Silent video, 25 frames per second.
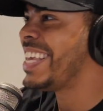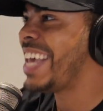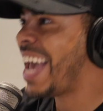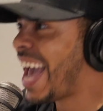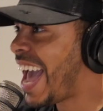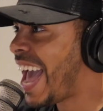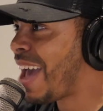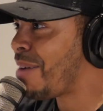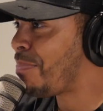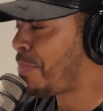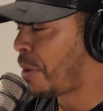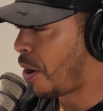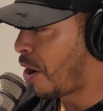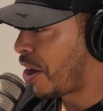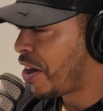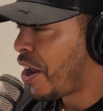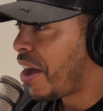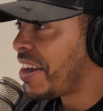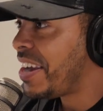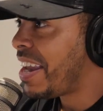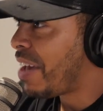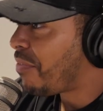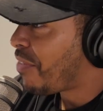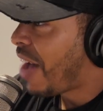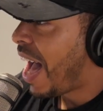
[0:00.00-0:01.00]
Like, yeah, bro, and
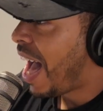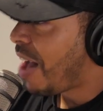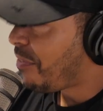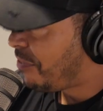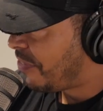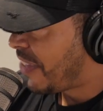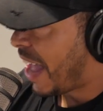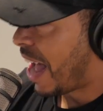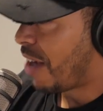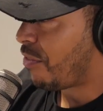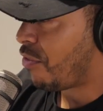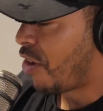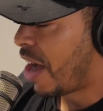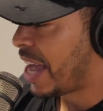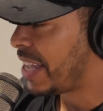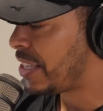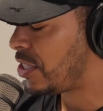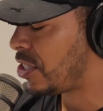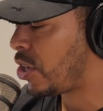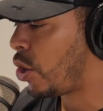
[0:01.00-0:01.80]
I'd never have that, right?